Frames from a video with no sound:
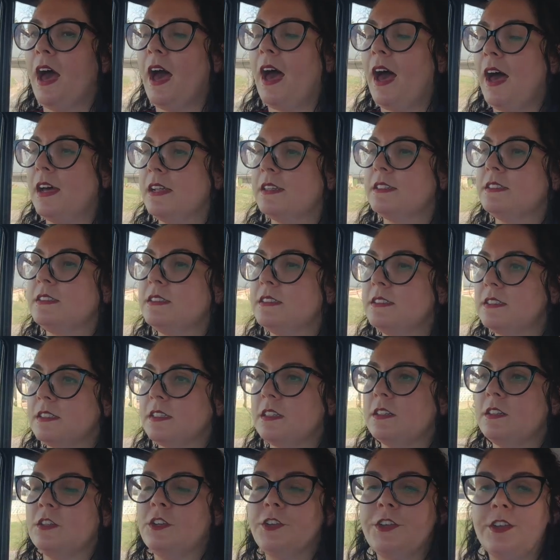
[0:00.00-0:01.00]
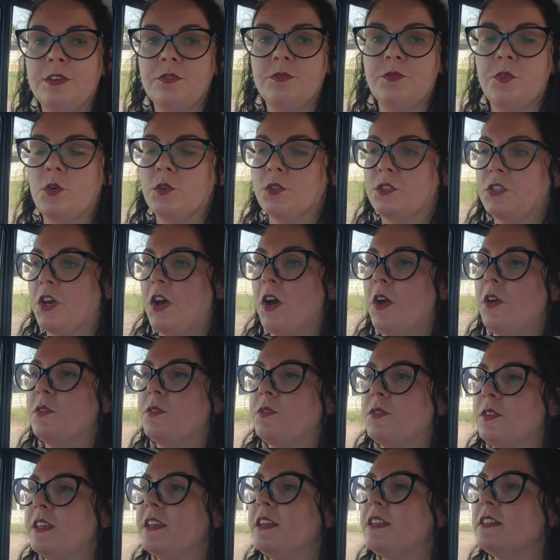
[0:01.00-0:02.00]
and looking forward to
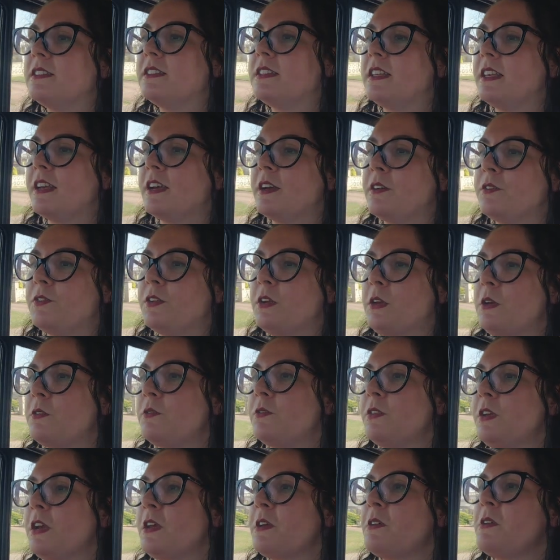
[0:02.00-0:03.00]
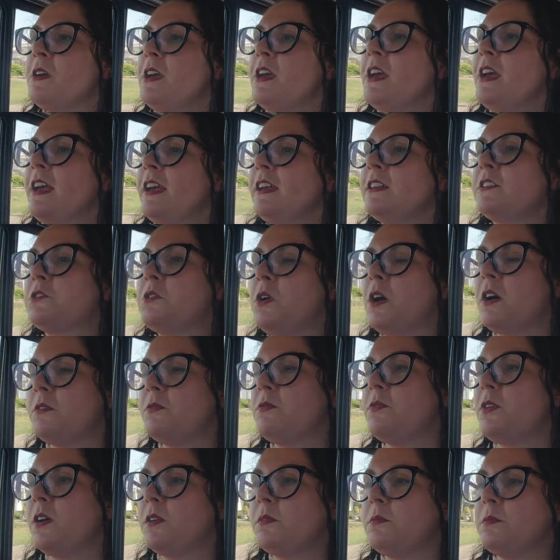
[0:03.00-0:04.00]
hopefully seeing a few of you. It's
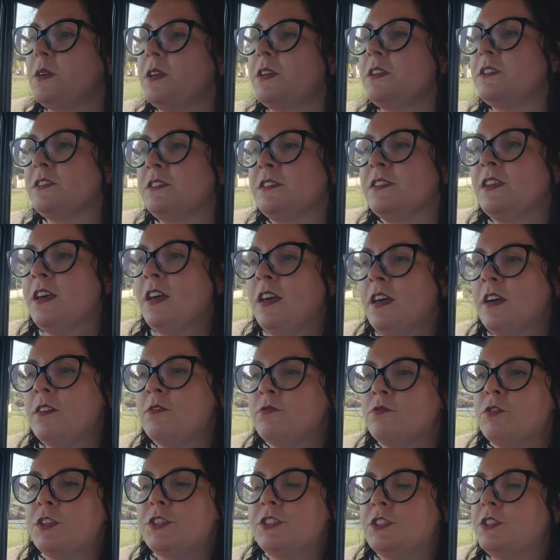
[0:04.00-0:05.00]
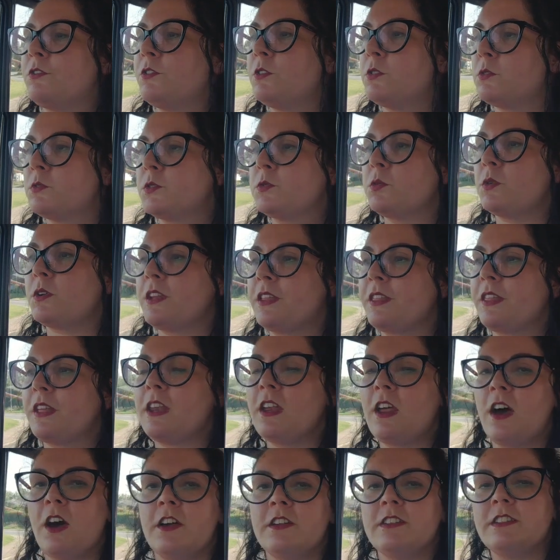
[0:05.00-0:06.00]
quite fun because Rustival was one of
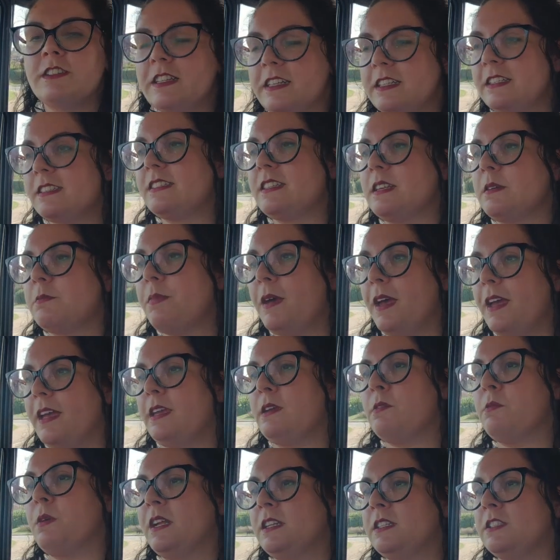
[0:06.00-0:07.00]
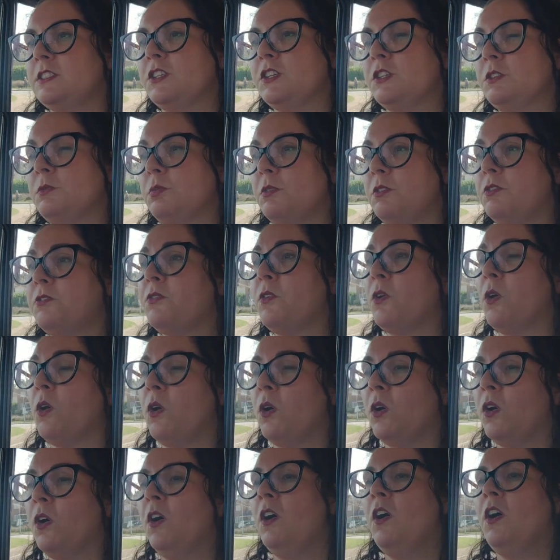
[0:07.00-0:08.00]
the last things that Peggy went to
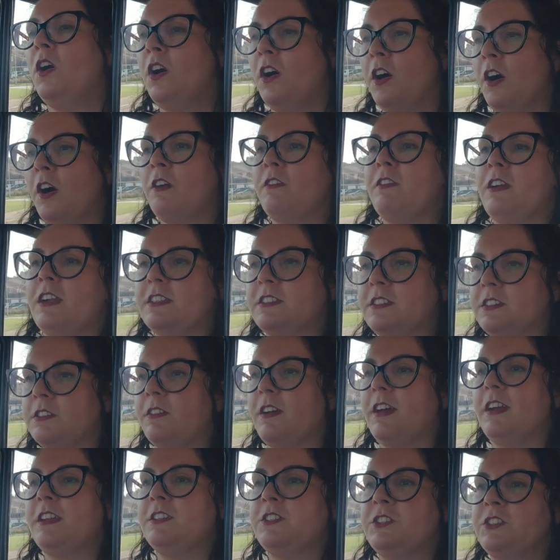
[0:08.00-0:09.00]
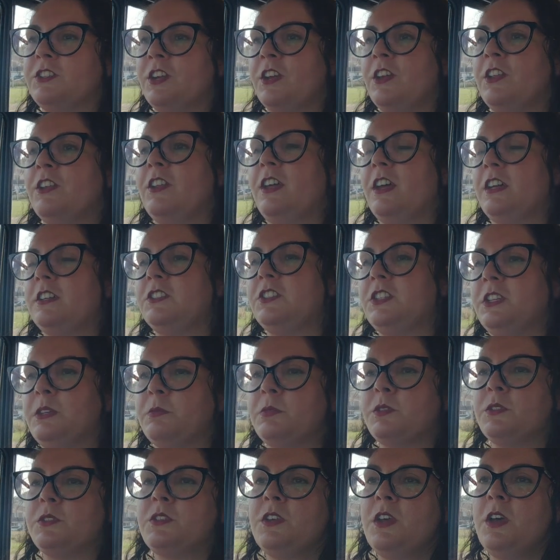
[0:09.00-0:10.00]
before her restoration, and
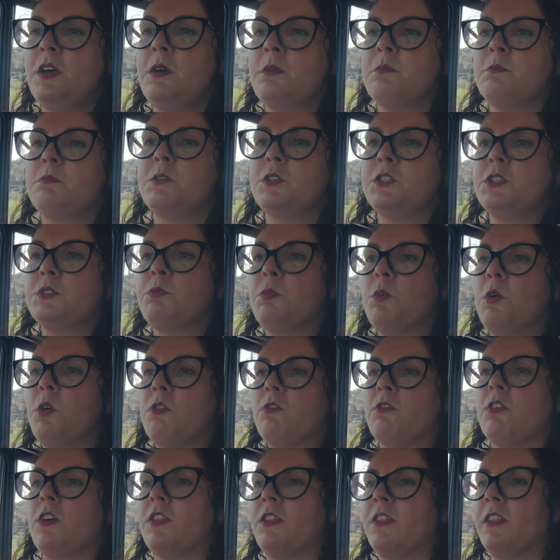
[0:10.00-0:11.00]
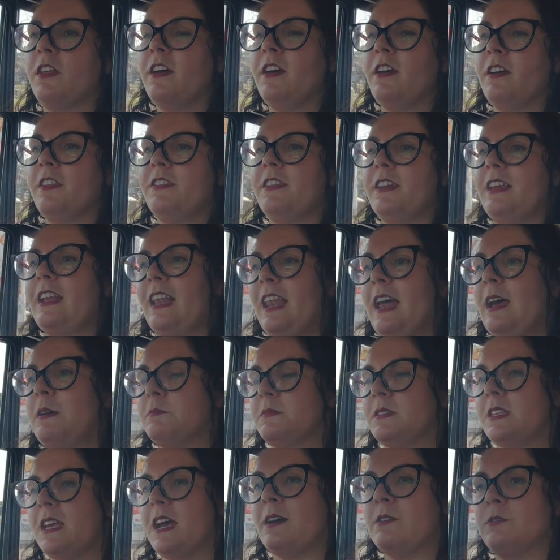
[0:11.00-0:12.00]
she was much more on the
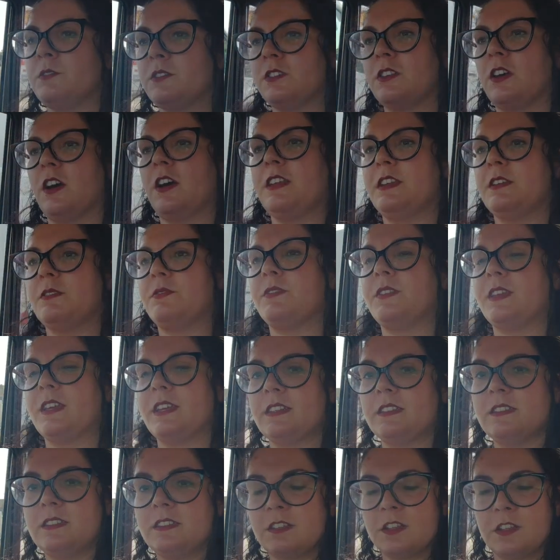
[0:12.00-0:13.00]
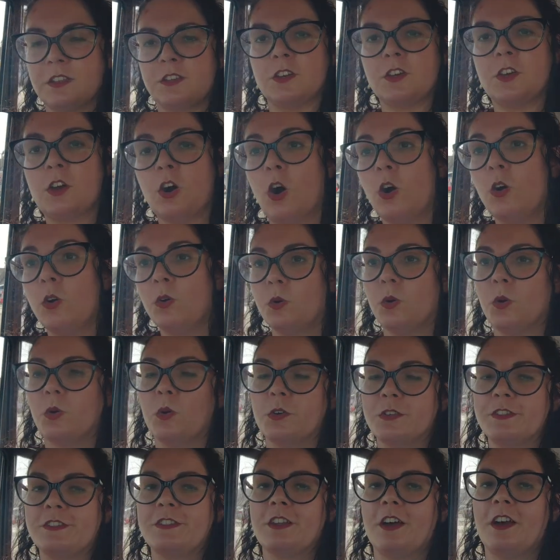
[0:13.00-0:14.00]
clapped out side of things than the
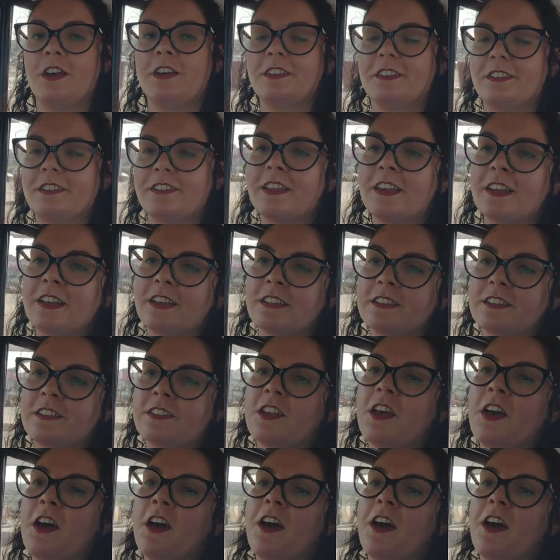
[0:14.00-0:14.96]
concourse side of things